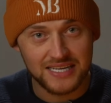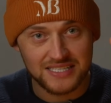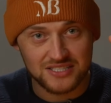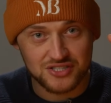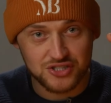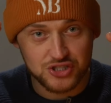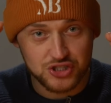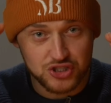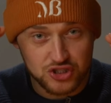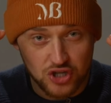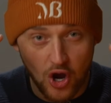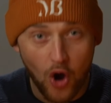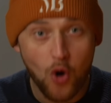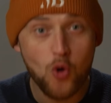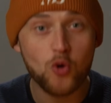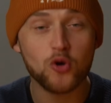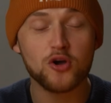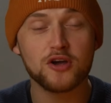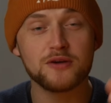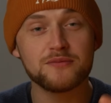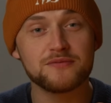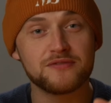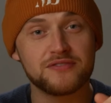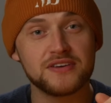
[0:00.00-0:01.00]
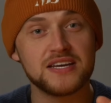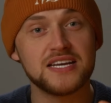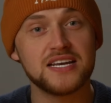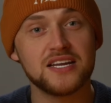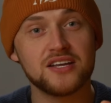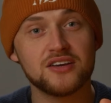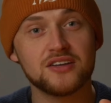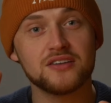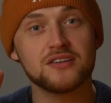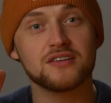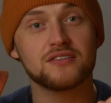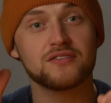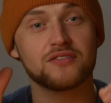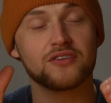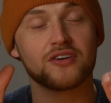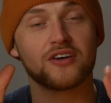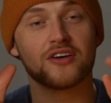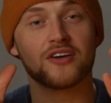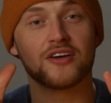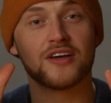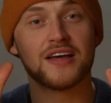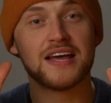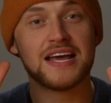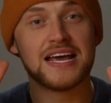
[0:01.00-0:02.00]
It's so convenient
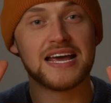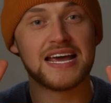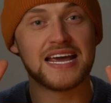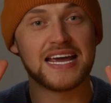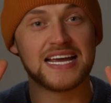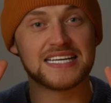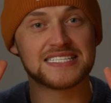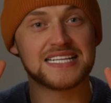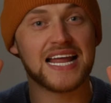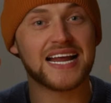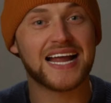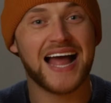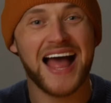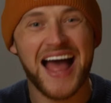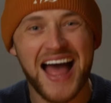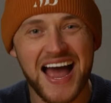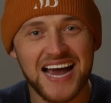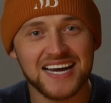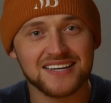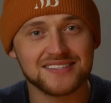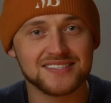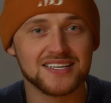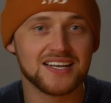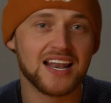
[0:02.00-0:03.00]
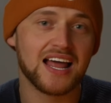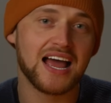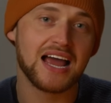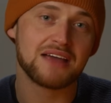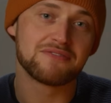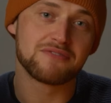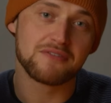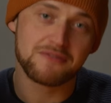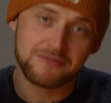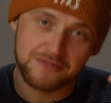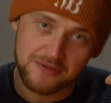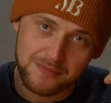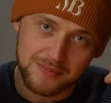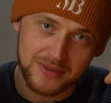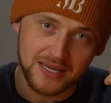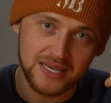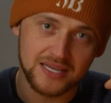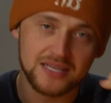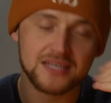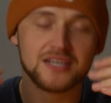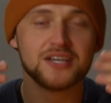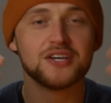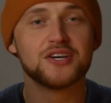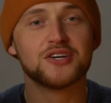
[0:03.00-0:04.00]
that it's like a hack to life for
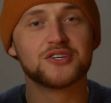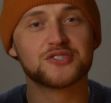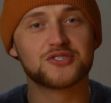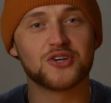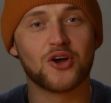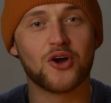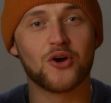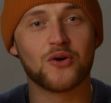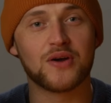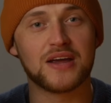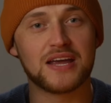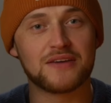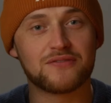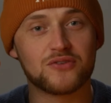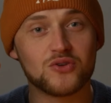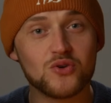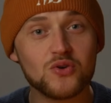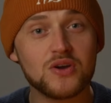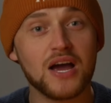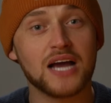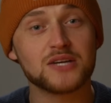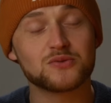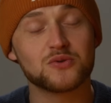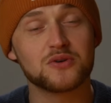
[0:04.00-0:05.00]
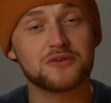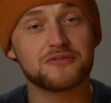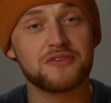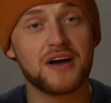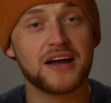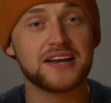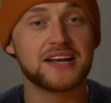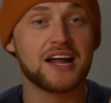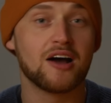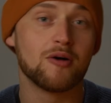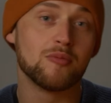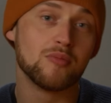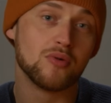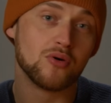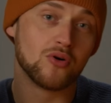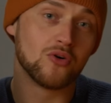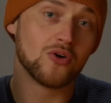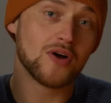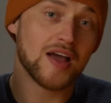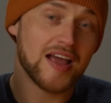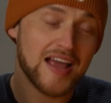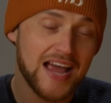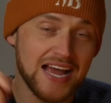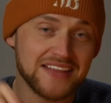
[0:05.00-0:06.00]
me. So if you guys want to find out
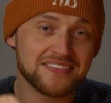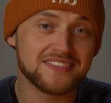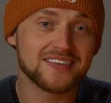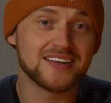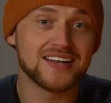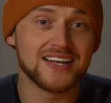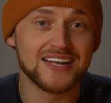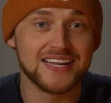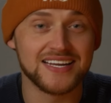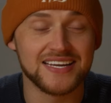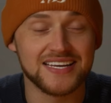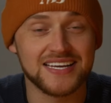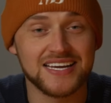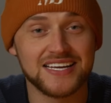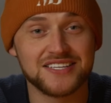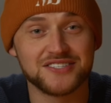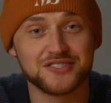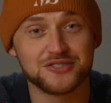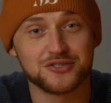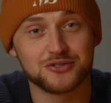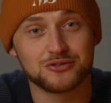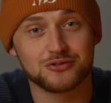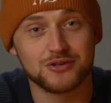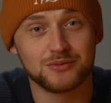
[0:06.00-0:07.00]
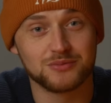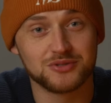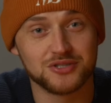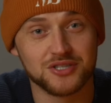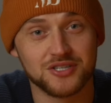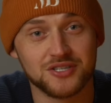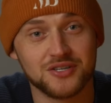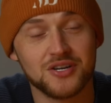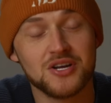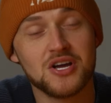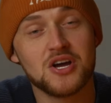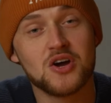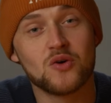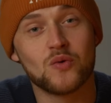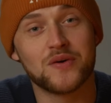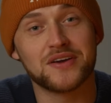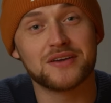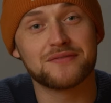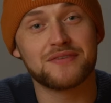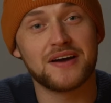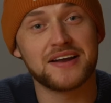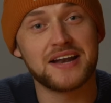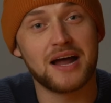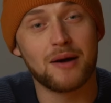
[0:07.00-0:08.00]
more, head to the link in the description
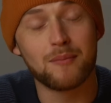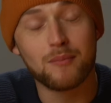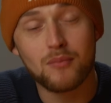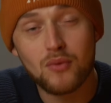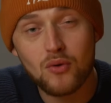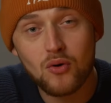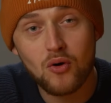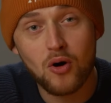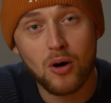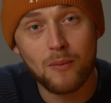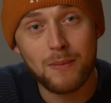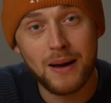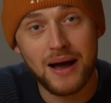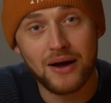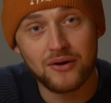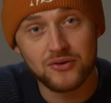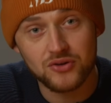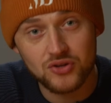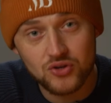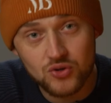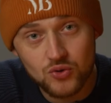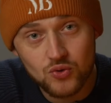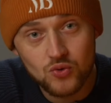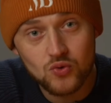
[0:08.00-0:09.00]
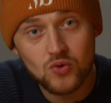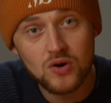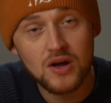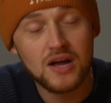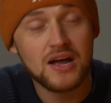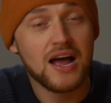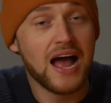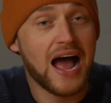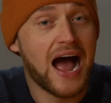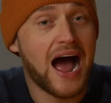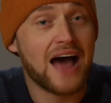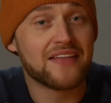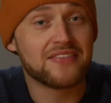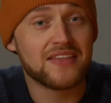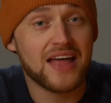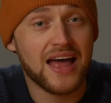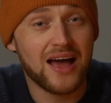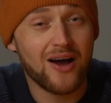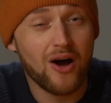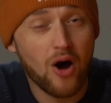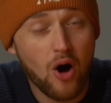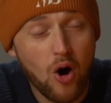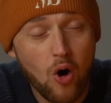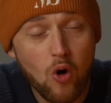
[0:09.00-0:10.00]
where you can find out more about Huel and
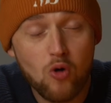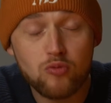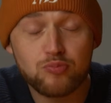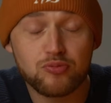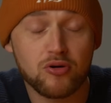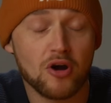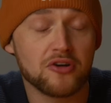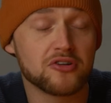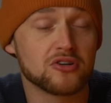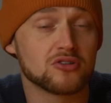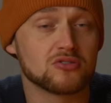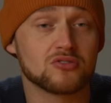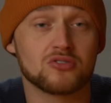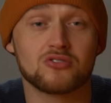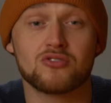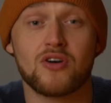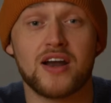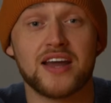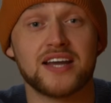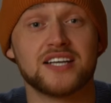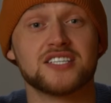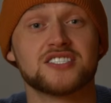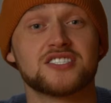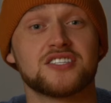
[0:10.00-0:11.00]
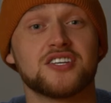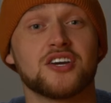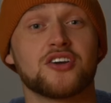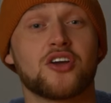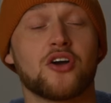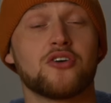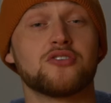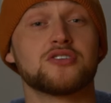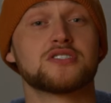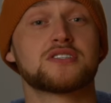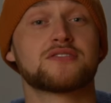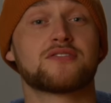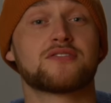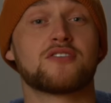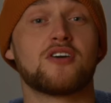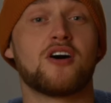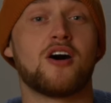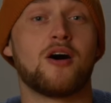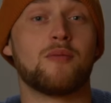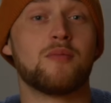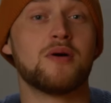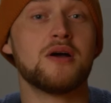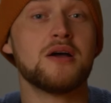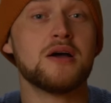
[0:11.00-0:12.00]
their whole product range that goes
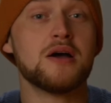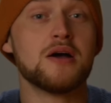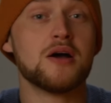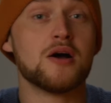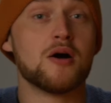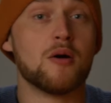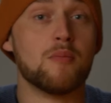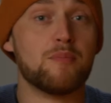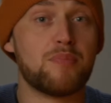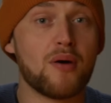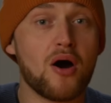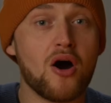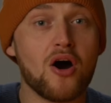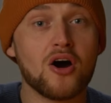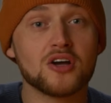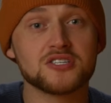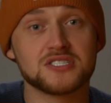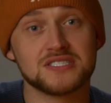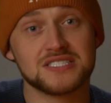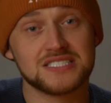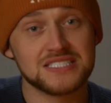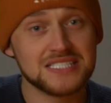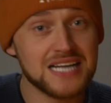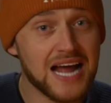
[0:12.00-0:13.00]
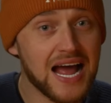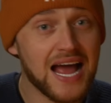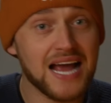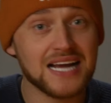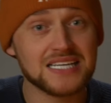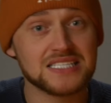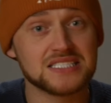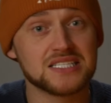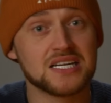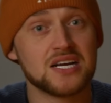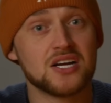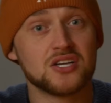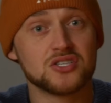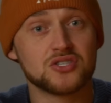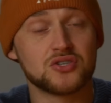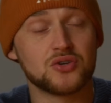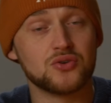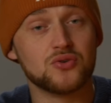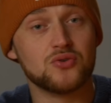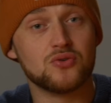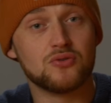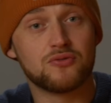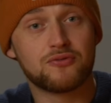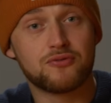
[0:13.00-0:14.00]
from bars and snacks
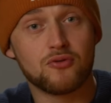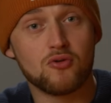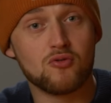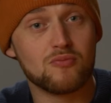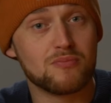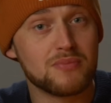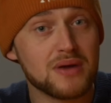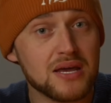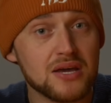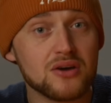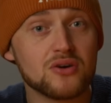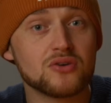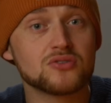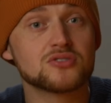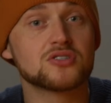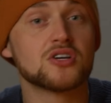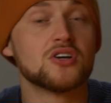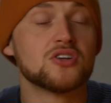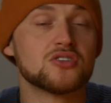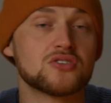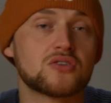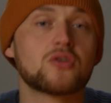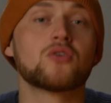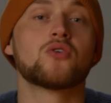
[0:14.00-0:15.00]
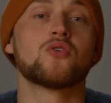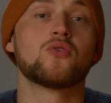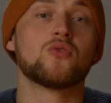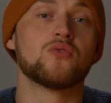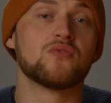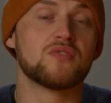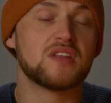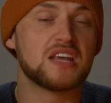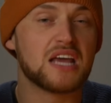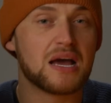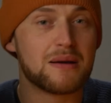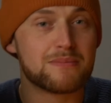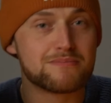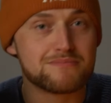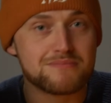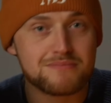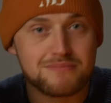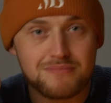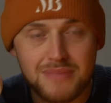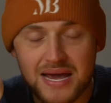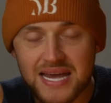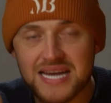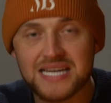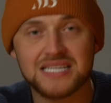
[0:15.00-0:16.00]
to full meals to the
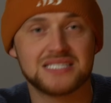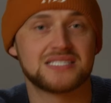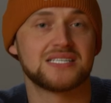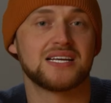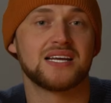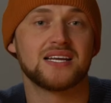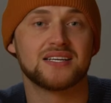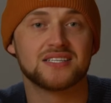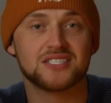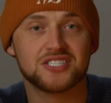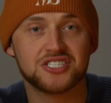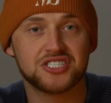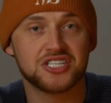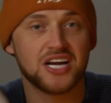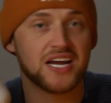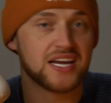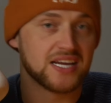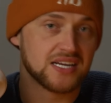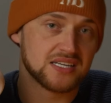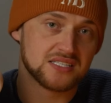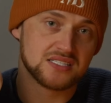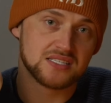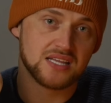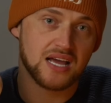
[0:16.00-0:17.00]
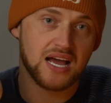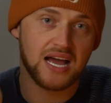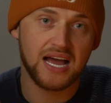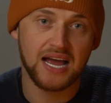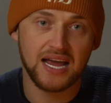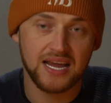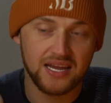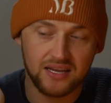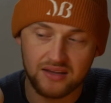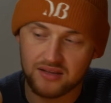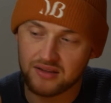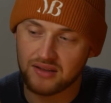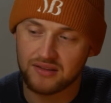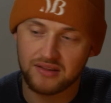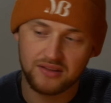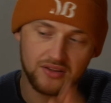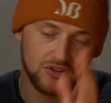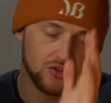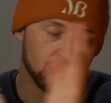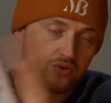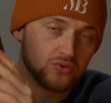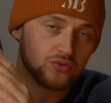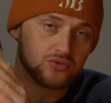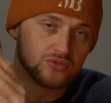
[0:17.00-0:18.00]
amazing shakes that I
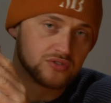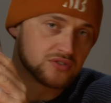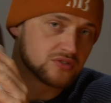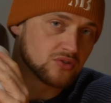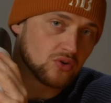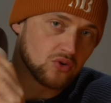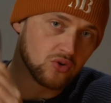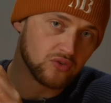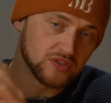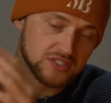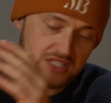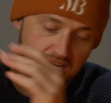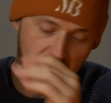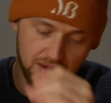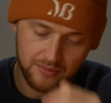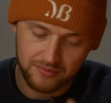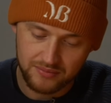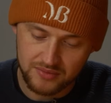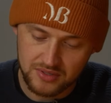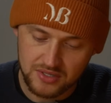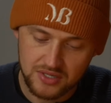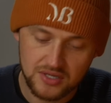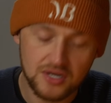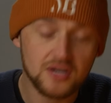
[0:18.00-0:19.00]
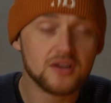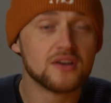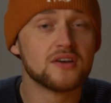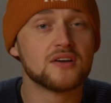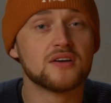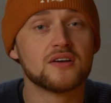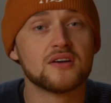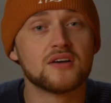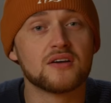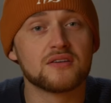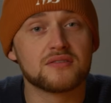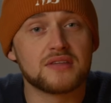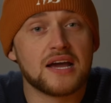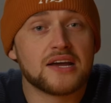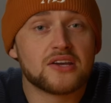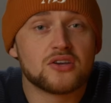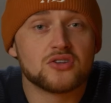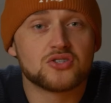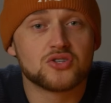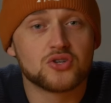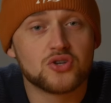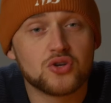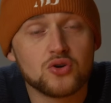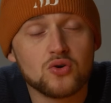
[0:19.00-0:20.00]
use all the time. Thank
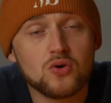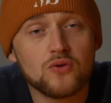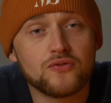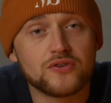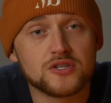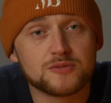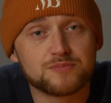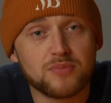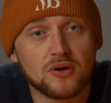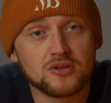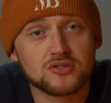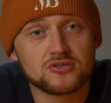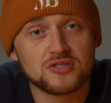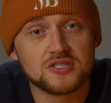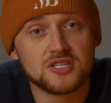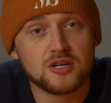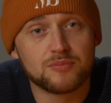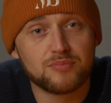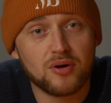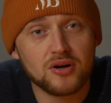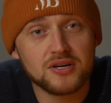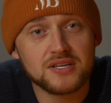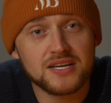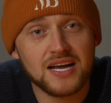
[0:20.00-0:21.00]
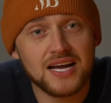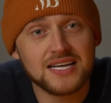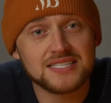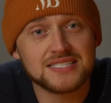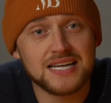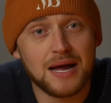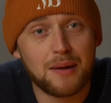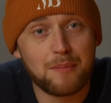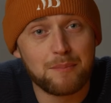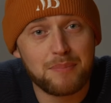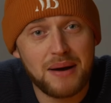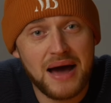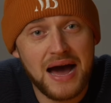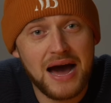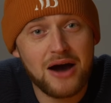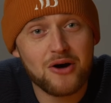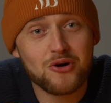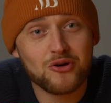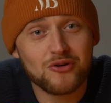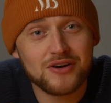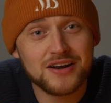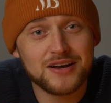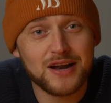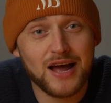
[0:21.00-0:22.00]
you to Huel for sponsoring the podcast and
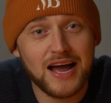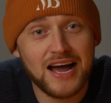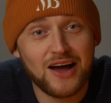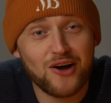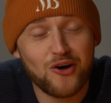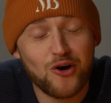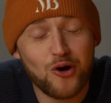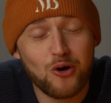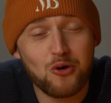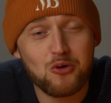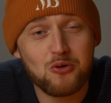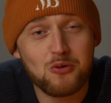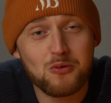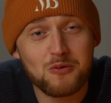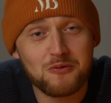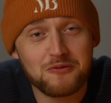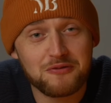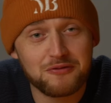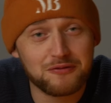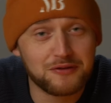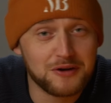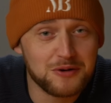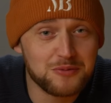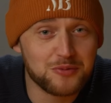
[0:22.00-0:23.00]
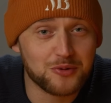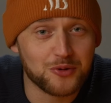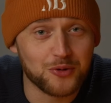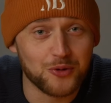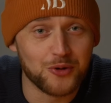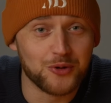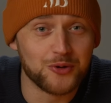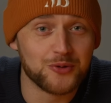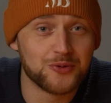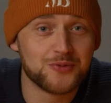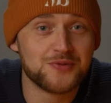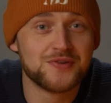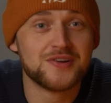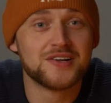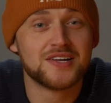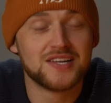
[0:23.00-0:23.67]
powering our whole film crew.